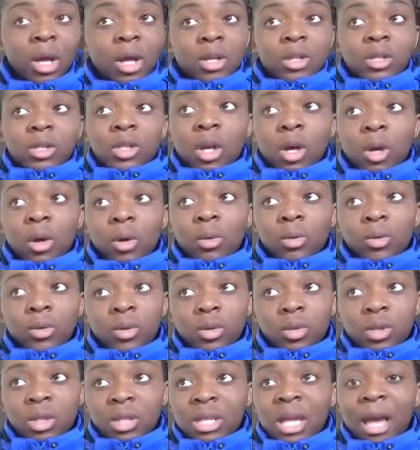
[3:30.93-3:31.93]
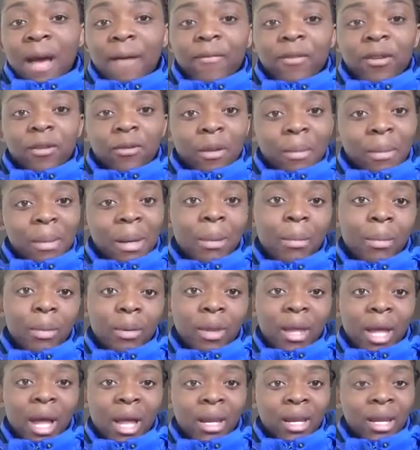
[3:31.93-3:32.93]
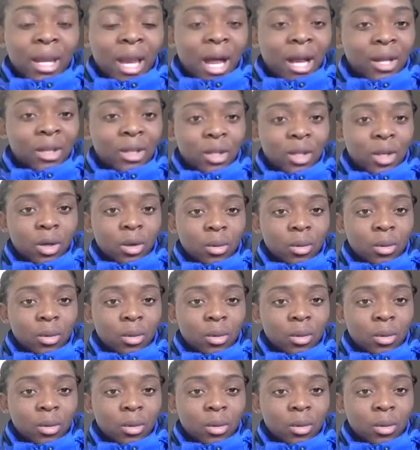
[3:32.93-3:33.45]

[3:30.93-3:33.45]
So you just have to remember that and not,